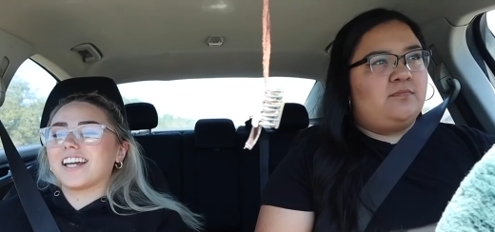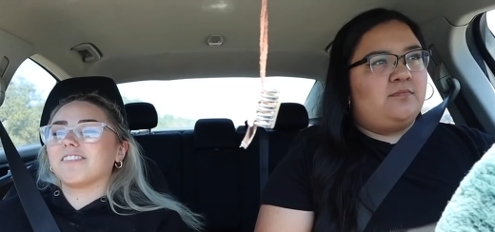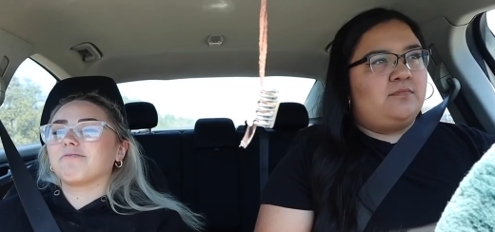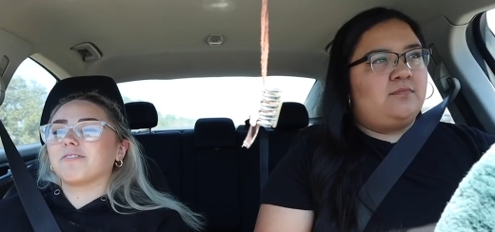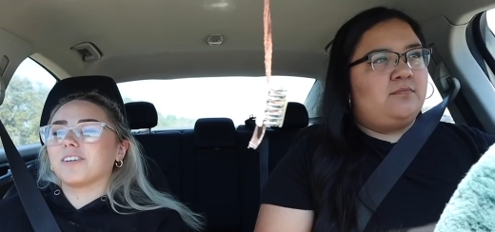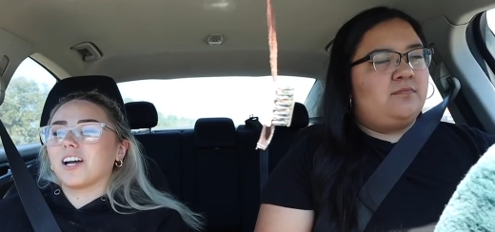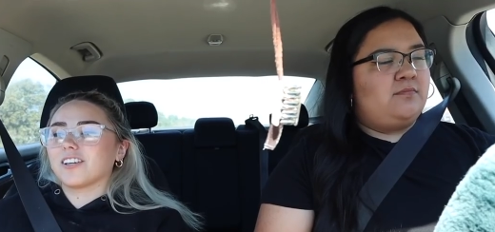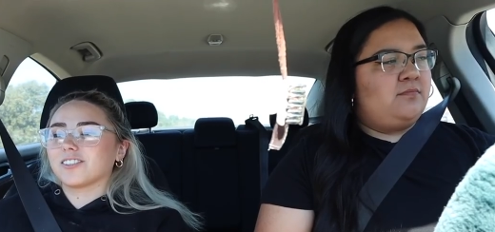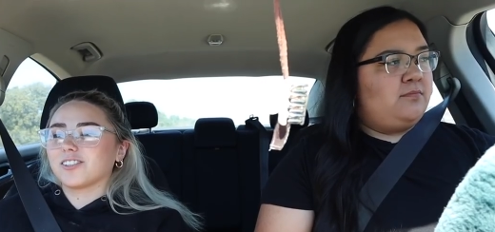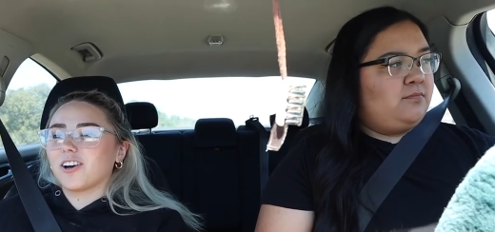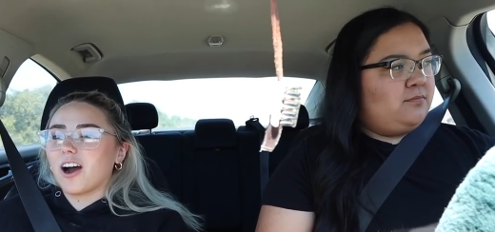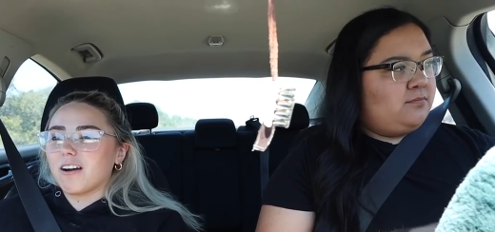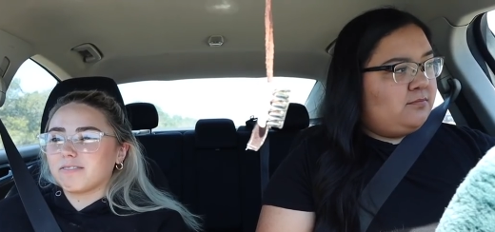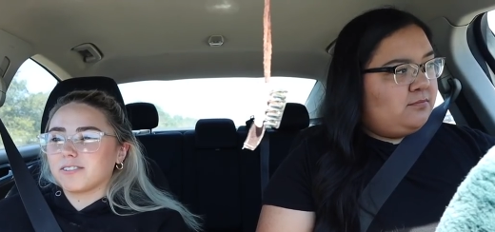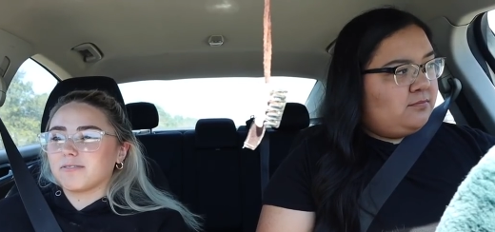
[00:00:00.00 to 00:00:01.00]
Speaker 1: and we also don't
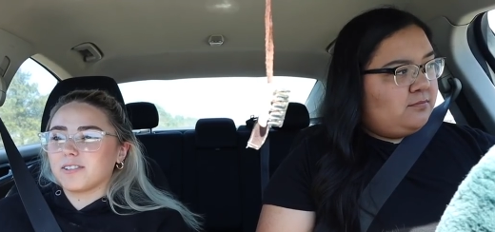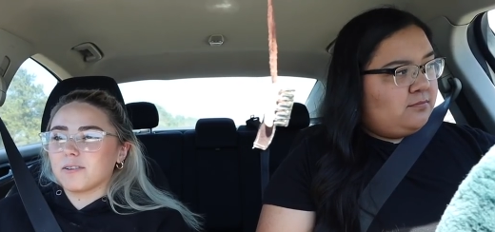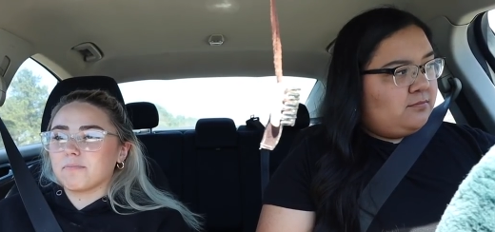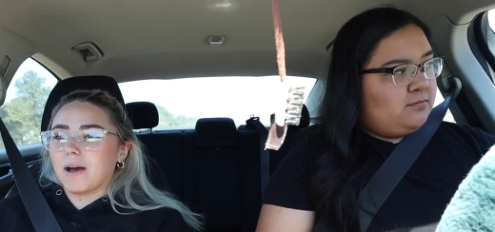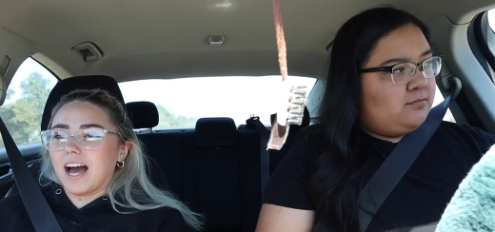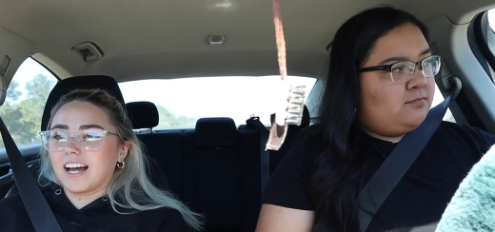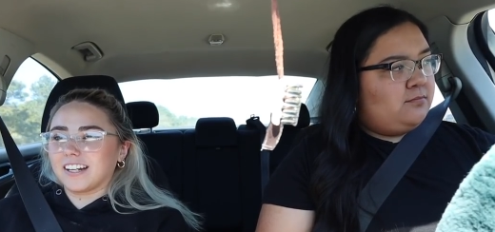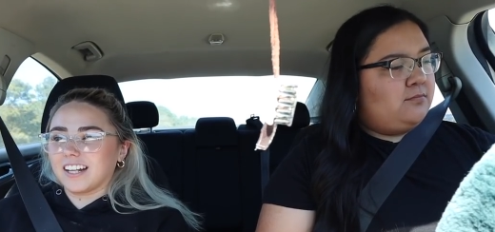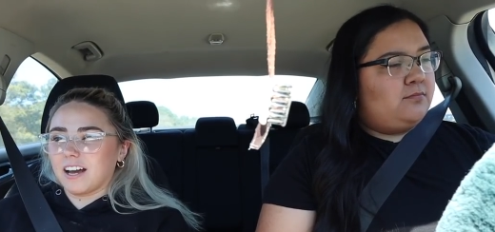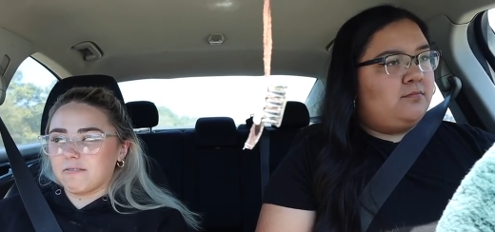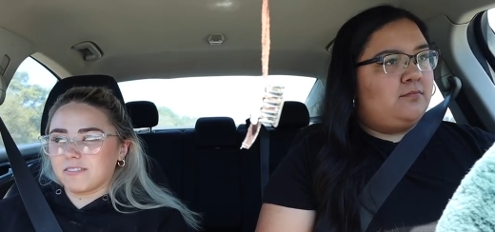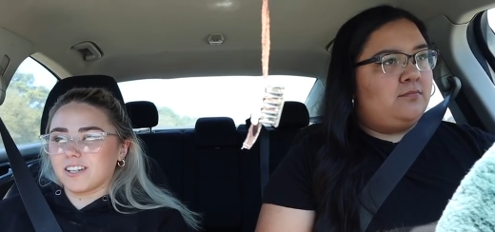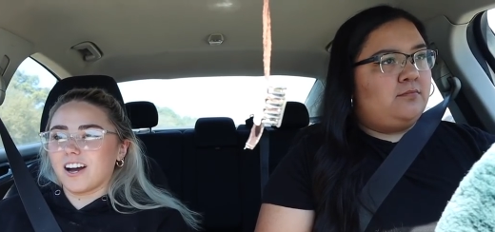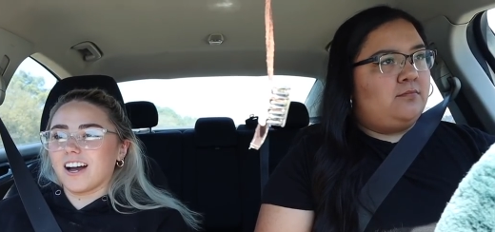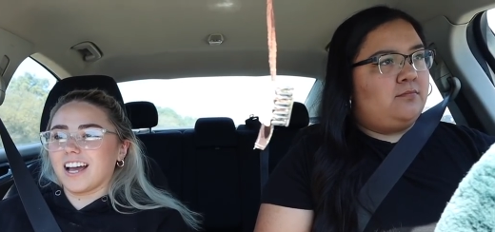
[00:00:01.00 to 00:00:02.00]
have to feel bad that we're
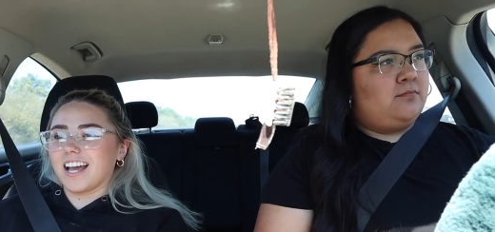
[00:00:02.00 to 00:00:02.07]
not